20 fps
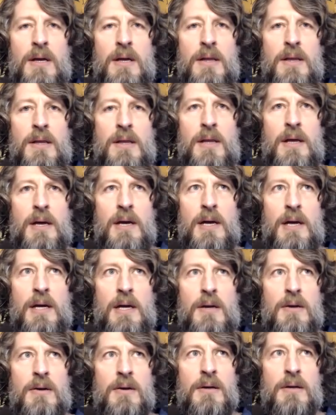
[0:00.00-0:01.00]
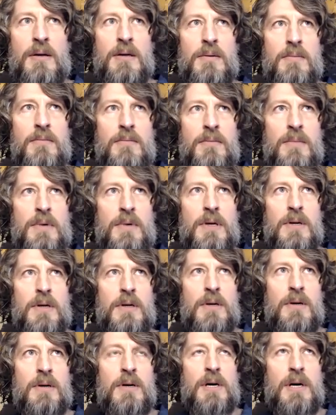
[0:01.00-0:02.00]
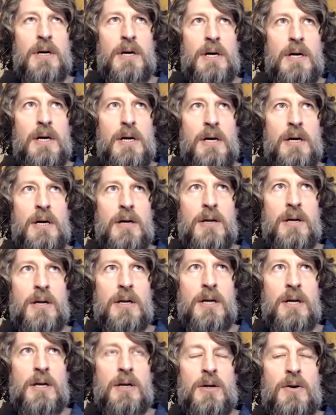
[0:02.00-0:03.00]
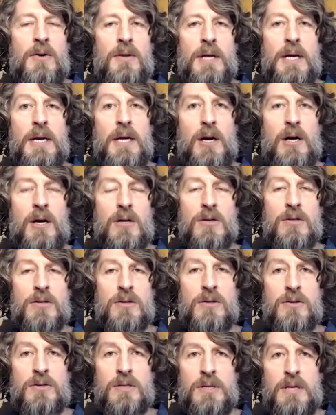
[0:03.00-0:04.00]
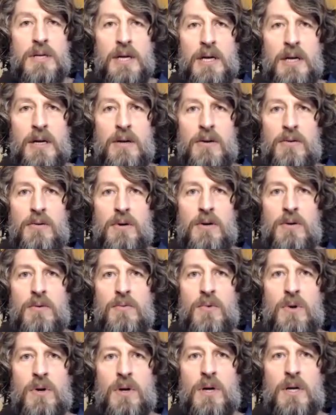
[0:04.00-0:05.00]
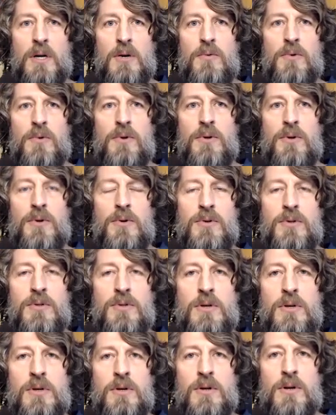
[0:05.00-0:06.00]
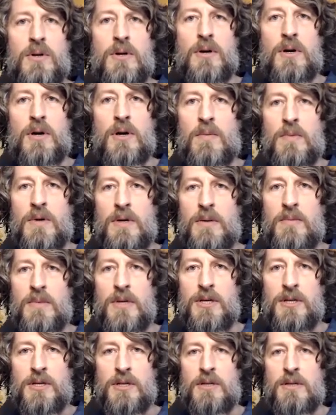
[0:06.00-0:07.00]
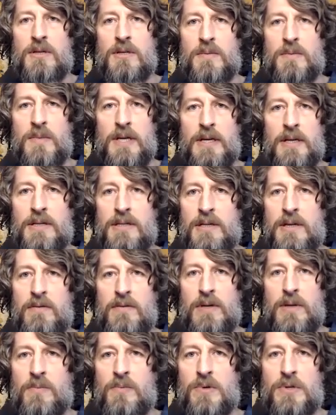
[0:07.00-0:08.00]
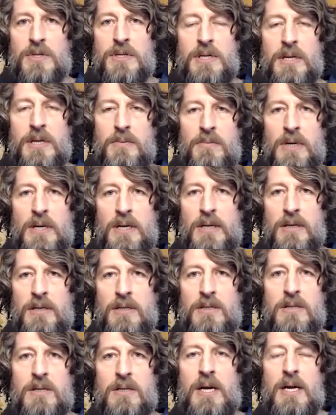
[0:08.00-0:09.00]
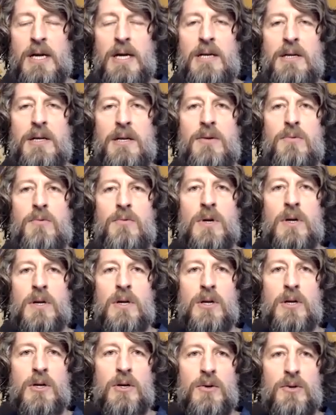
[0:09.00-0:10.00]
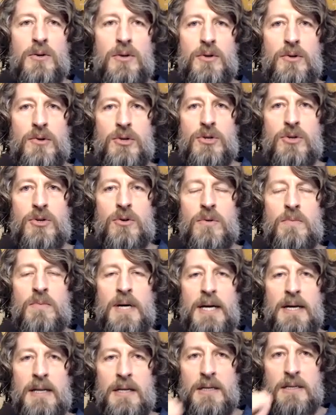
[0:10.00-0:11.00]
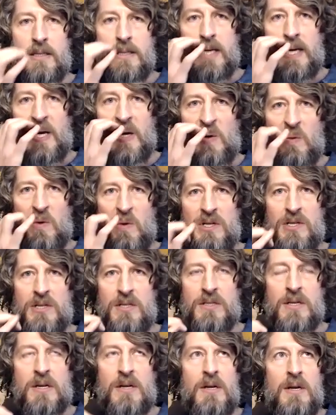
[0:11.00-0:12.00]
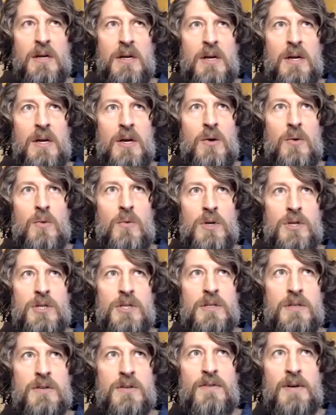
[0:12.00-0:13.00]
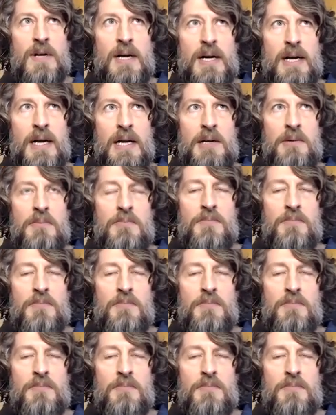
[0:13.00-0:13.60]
they, um, uh, uh, you know, they also say uh, we're going to reduce our carbon emissions by seventy percent by this date, and we're going to go neutral by this date, which is, which is fine.